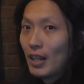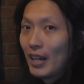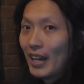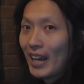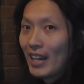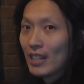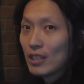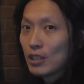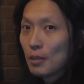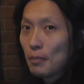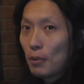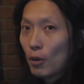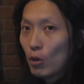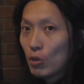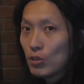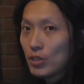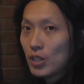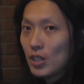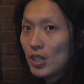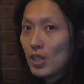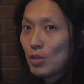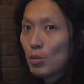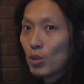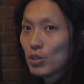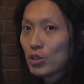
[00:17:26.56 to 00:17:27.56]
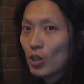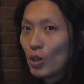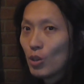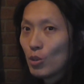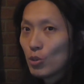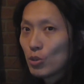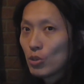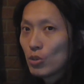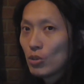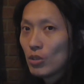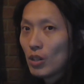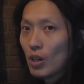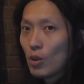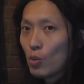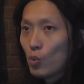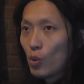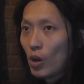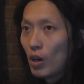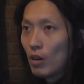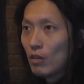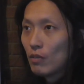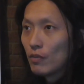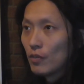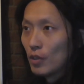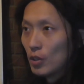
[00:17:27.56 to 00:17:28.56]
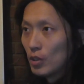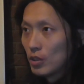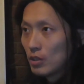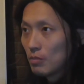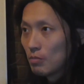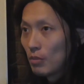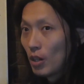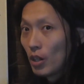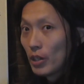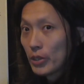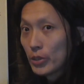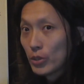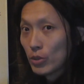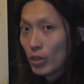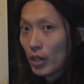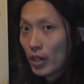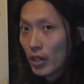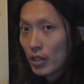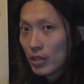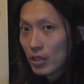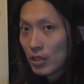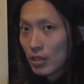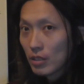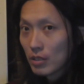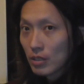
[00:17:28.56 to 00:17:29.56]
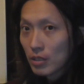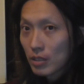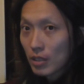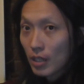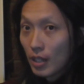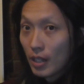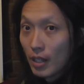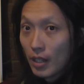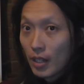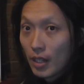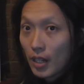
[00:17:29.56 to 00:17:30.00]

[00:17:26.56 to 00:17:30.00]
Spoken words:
and supposedly he was also a well-versed martial artist.